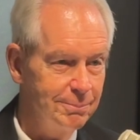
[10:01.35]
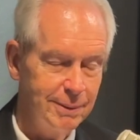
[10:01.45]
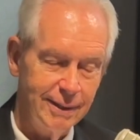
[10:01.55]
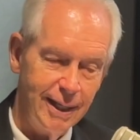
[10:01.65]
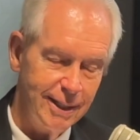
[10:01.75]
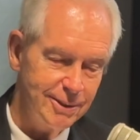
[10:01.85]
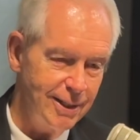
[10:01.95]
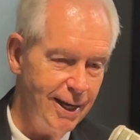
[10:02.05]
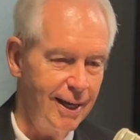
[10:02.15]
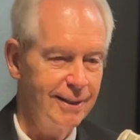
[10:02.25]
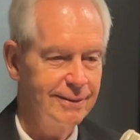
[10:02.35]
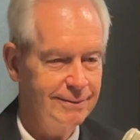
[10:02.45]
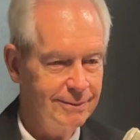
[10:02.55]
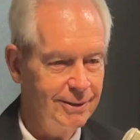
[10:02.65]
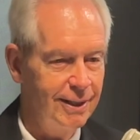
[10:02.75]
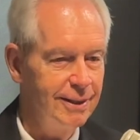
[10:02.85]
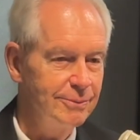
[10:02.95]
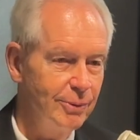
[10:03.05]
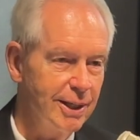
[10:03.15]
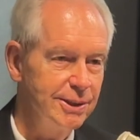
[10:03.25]
But that is not
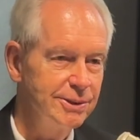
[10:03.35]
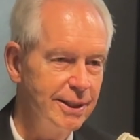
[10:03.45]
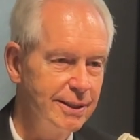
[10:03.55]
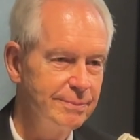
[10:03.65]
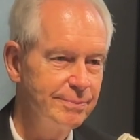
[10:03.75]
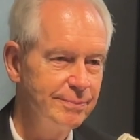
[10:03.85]
what I said.